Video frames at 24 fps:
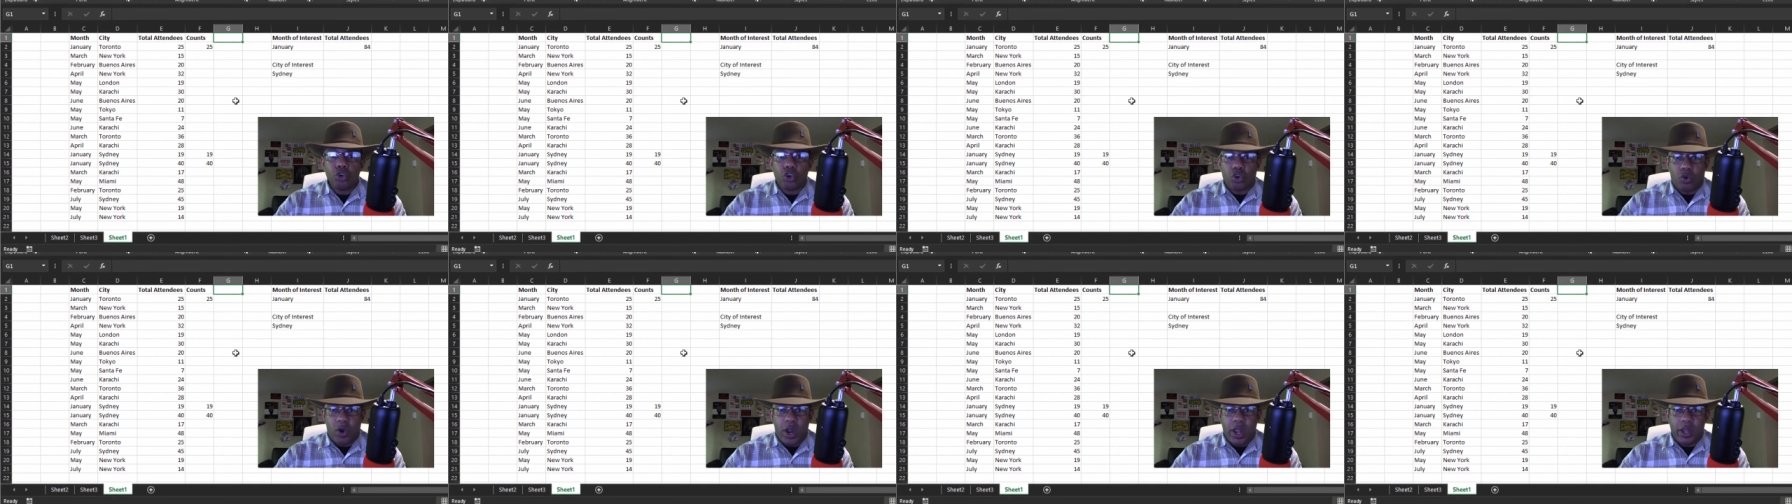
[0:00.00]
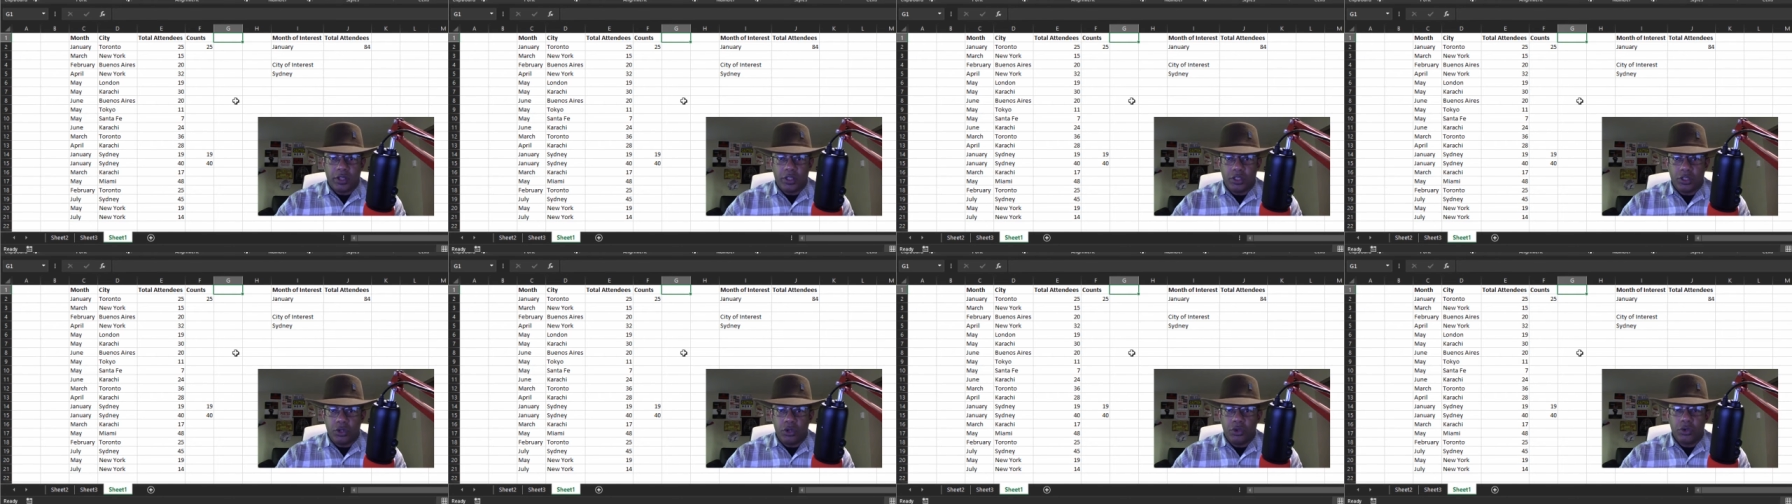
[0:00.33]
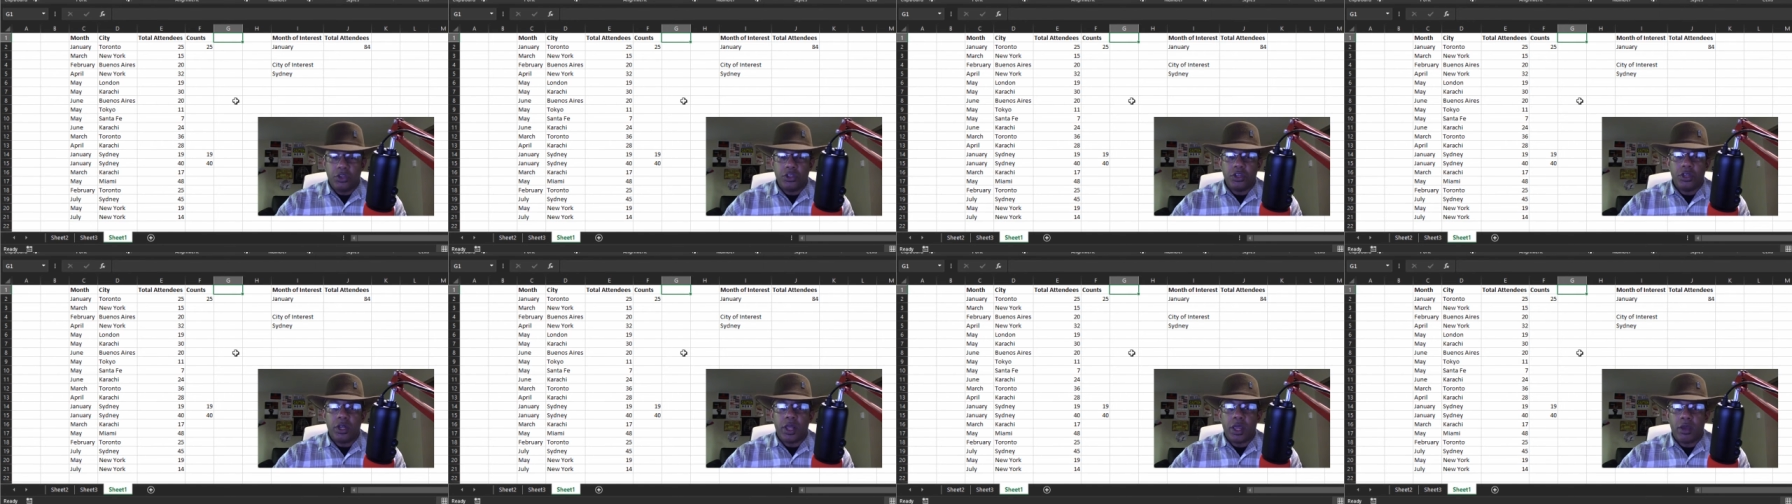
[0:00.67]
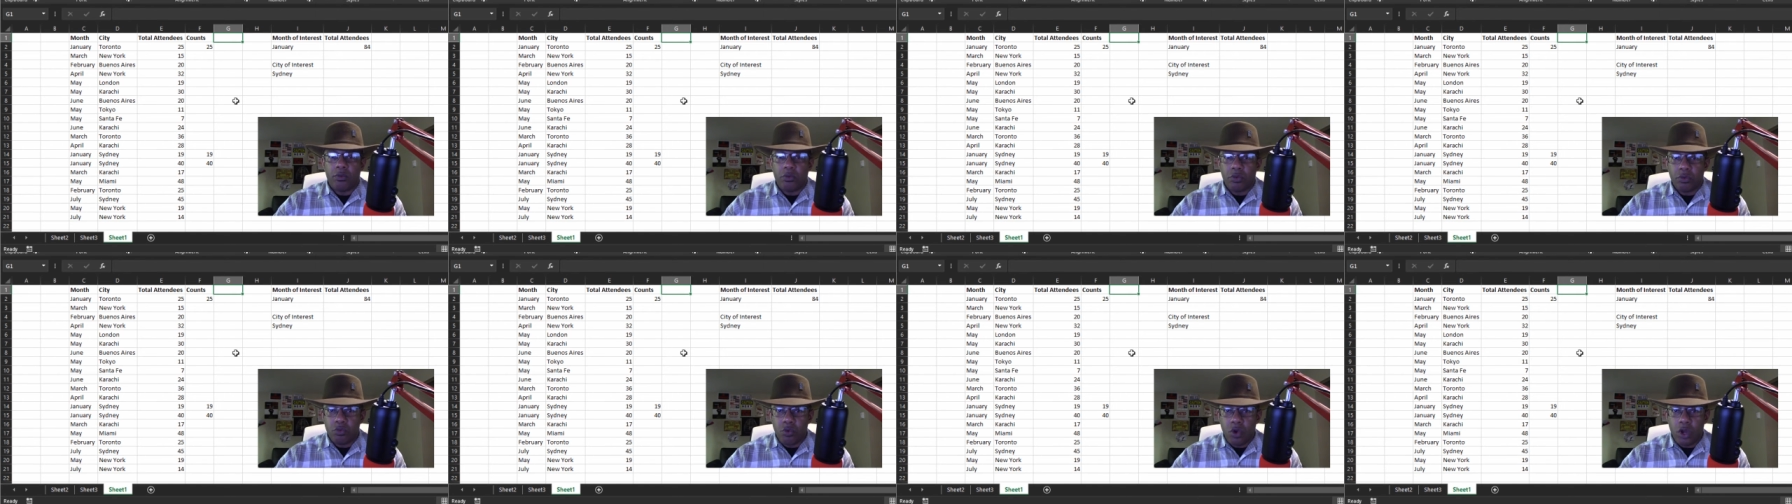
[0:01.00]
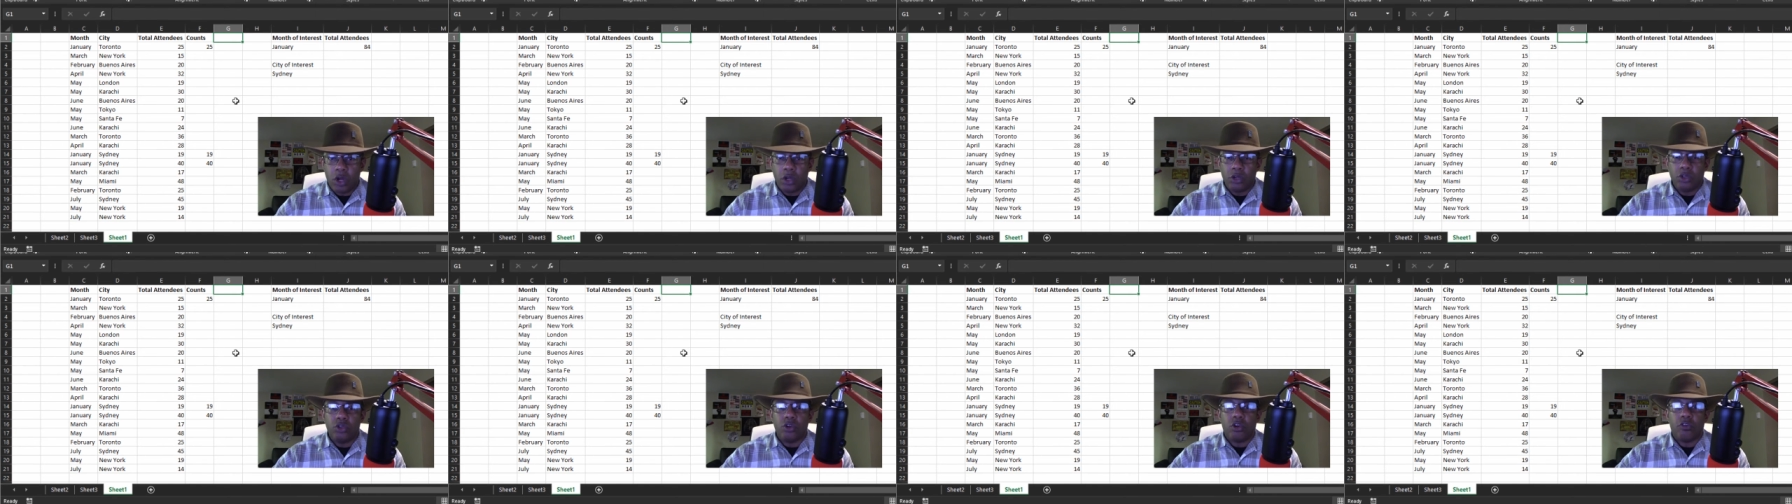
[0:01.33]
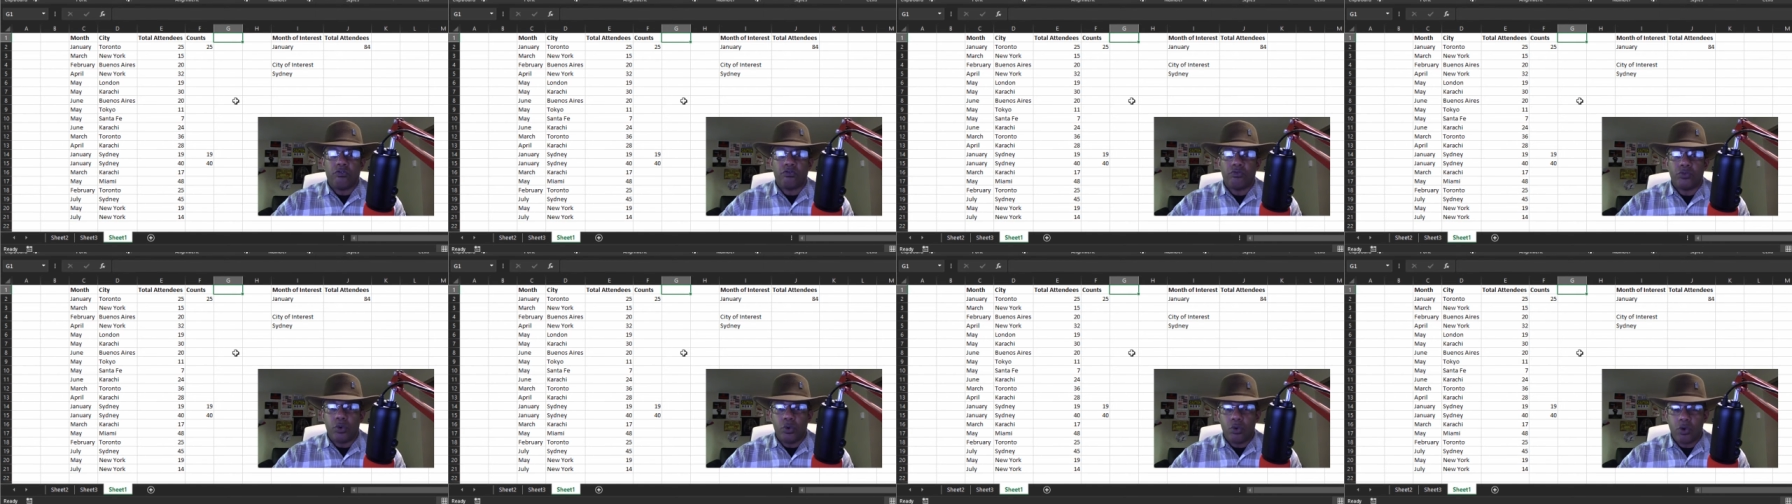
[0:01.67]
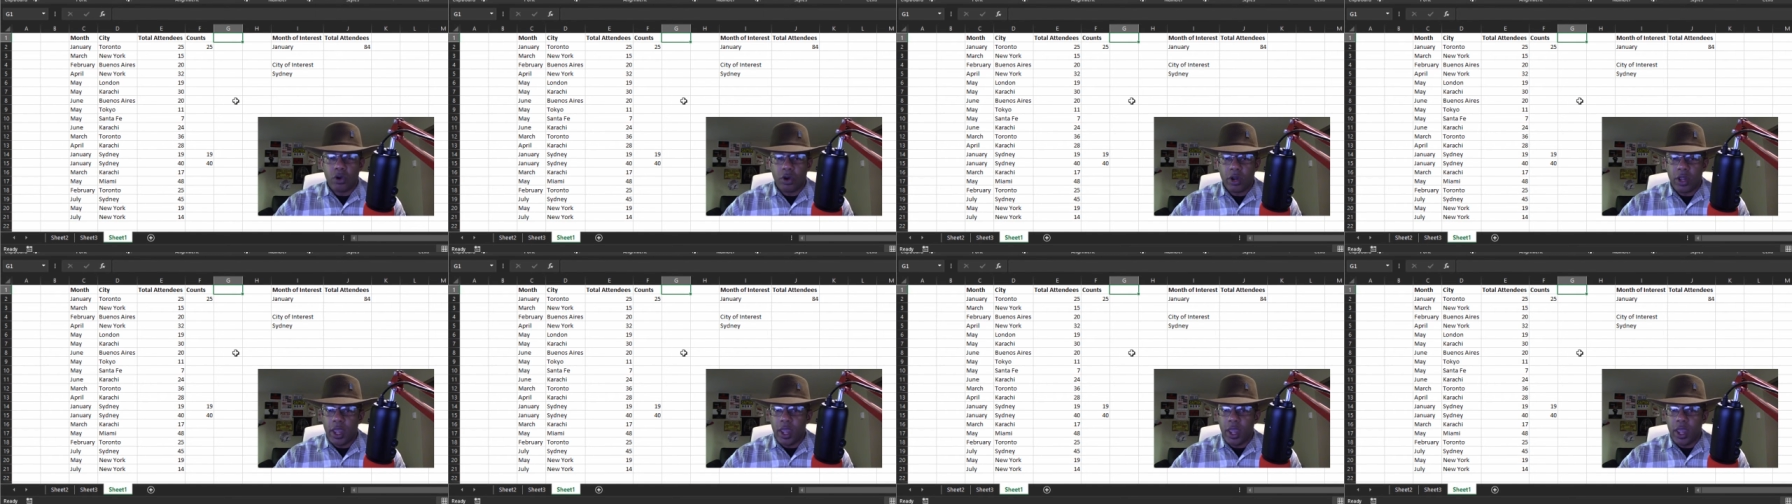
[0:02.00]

criteria that we want to look for,